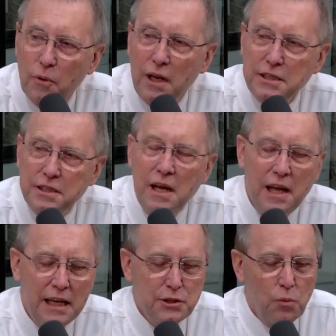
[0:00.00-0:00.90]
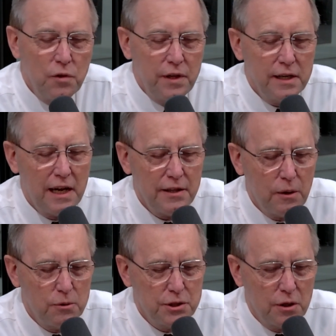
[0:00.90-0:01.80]
that's the one thing I
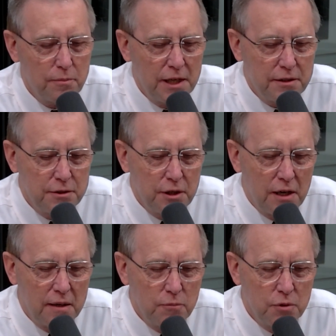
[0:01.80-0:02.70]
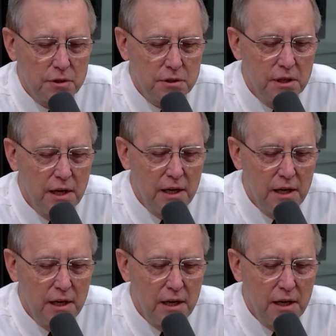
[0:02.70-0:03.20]
always thought about the job was